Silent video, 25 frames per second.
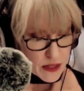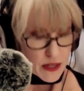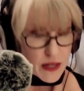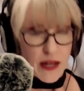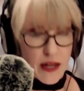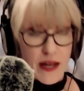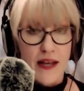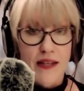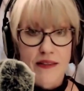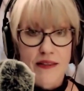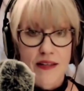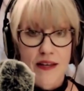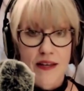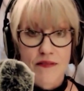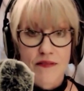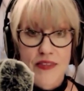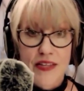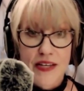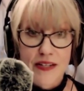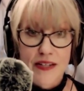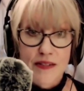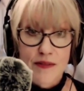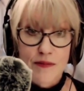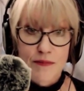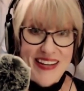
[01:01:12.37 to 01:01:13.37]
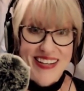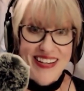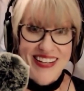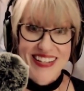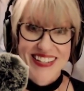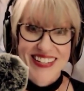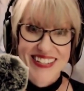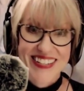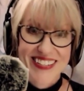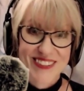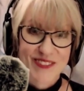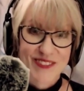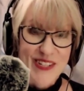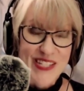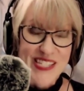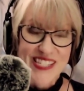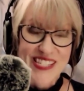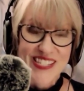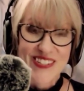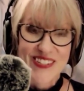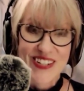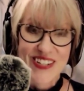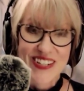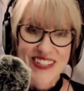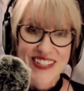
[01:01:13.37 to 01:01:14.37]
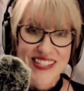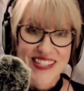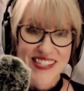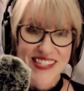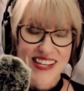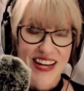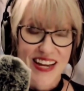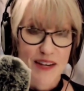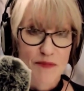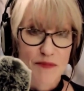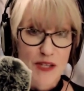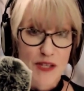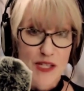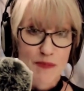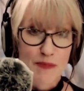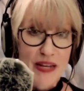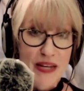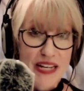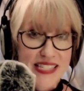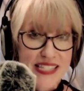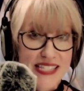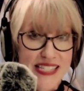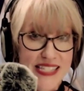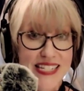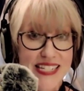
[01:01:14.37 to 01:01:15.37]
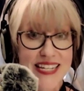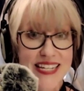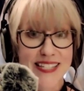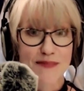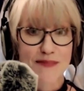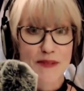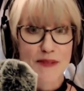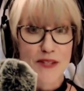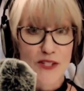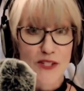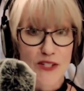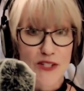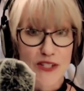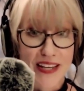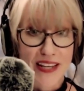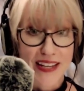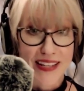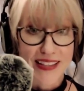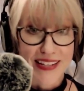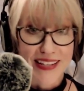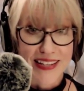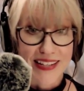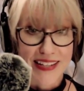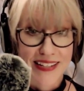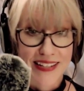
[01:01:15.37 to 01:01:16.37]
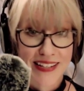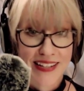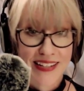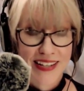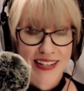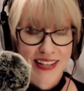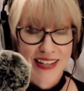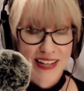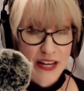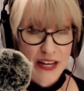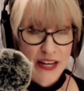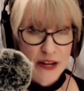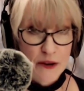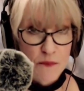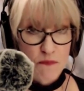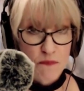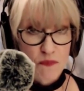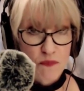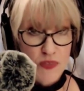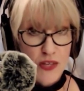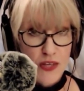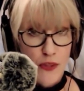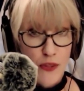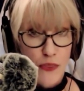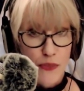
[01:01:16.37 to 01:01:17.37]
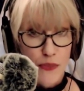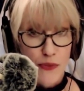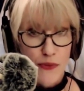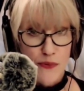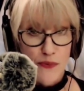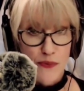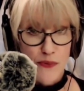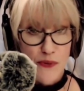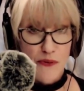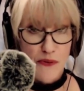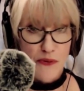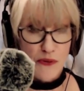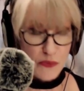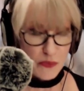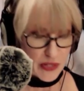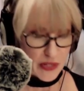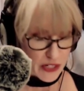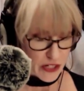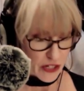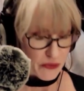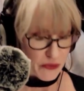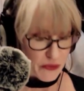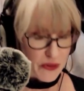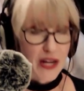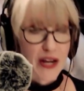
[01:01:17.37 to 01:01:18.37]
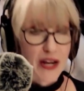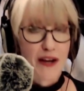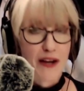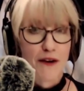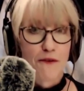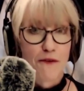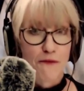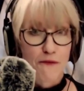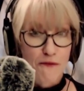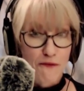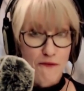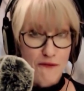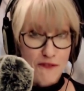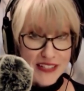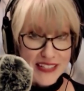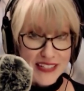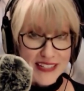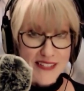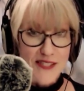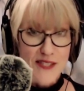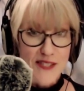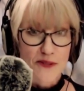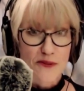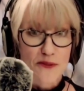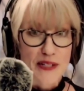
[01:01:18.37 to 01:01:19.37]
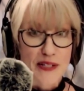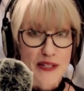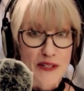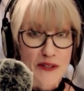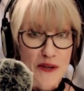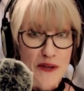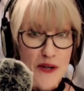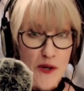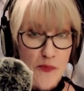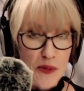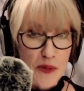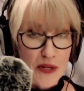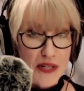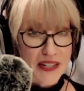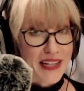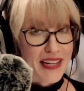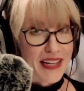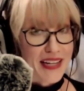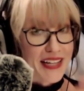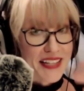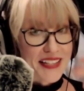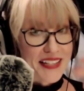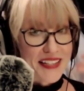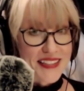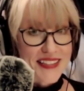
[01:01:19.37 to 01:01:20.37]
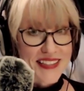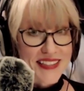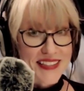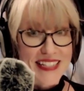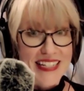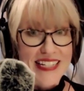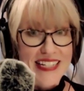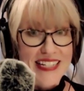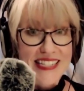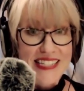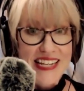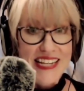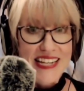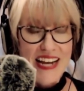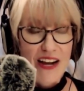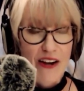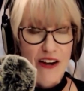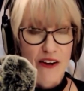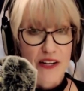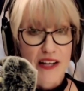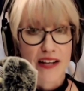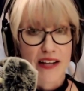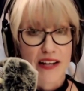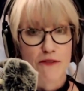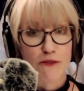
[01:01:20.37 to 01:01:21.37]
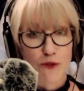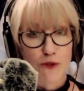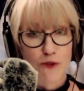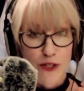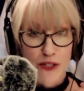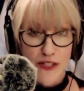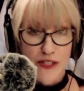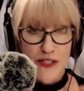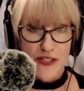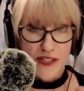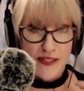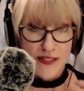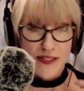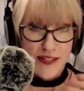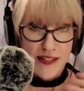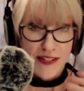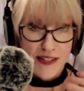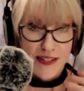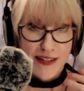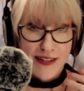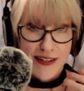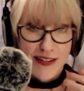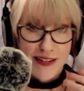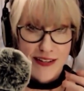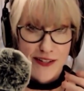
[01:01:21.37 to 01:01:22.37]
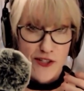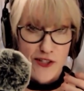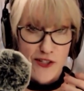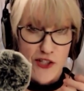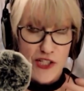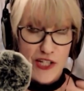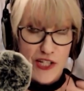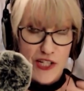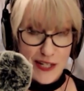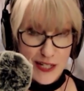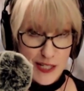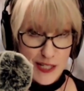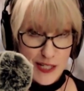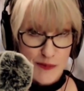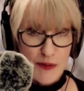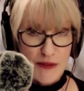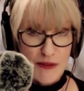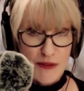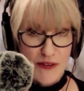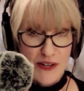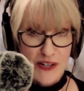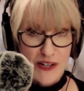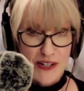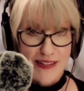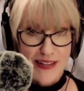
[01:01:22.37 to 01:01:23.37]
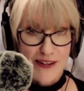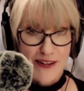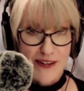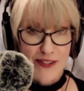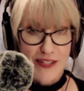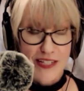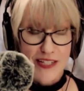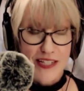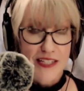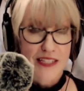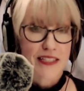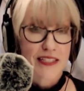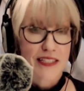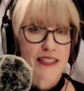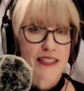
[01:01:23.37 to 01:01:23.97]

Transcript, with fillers: I love that once they're all inside, Miss Bates sees Mr. Knightley through the window, flings the window open, leans out, and of course, she can speak very loudly,